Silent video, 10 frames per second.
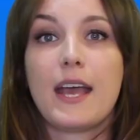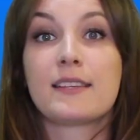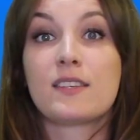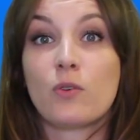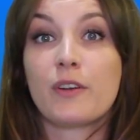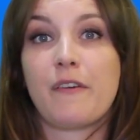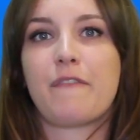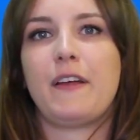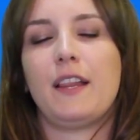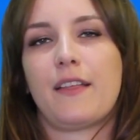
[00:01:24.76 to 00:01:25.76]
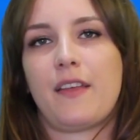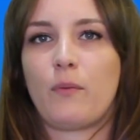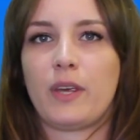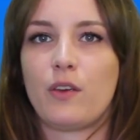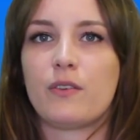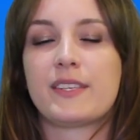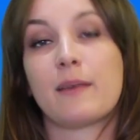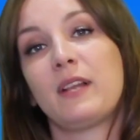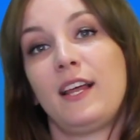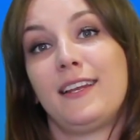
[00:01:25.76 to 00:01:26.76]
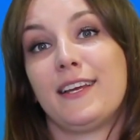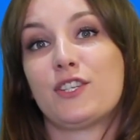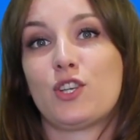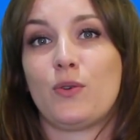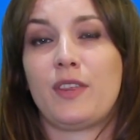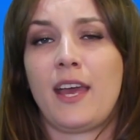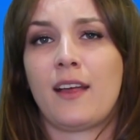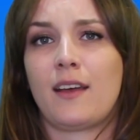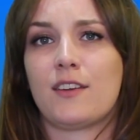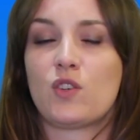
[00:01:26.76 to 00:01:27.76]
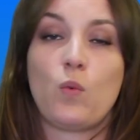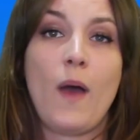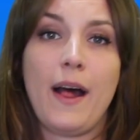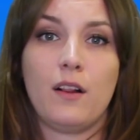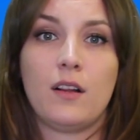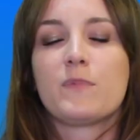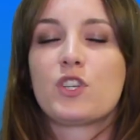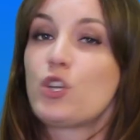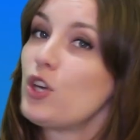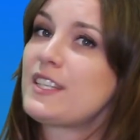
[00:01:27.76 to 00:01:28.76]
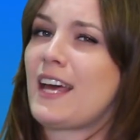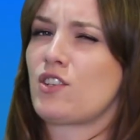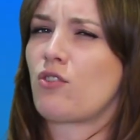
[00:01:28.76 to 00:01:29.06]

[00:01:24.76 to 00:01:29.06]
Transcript: It's sort of a filler that we use similarly to the English well. To use it as a